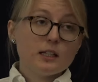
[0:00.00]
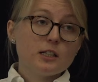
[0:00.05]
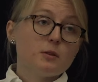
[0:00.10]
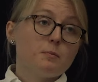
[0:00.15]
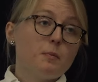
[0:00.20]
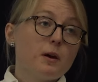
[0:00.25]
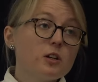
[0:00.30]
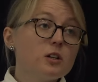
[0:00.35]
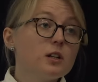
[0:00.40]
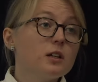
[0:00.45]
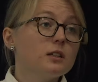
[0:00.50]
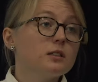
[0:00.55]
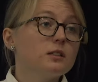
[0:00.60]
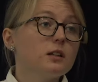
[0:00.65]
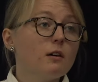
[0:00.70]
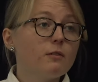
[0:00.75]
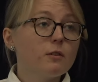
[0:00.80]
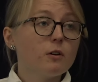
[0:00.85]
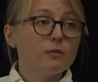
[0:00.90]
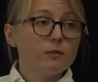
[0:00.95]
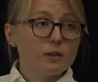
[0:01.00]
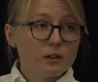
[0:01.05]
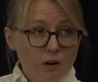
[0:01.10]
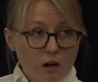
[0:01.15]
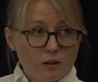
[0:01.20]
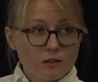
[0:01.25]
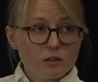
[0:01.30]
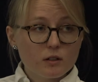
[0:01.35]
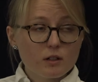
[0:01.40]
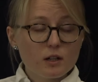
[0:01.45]
especially the Stavka of
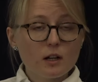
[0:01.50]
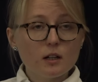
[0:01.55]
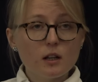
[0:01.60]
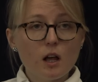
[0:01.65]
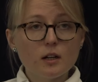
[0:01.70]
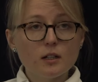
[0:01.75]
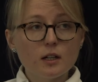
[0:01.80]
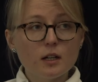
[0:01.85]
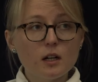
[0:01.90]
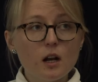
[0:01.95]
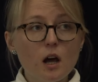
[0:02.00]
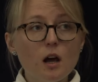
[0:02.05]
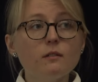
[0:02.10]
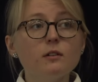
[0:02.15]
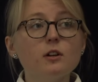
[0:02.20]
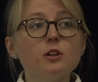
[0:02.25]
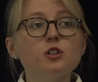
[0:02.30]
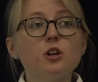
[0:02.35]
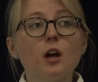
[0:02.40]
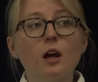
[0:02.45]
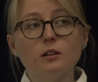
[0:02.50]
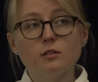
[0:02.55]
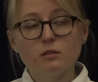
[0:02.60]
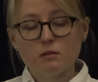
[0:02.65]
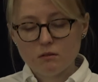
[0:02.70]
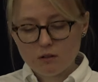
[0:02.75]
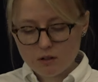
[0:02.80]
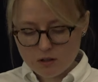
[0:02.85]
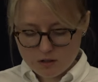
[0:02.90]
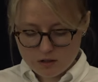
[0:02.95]
Grand Duke Nikolai Nikolaevich and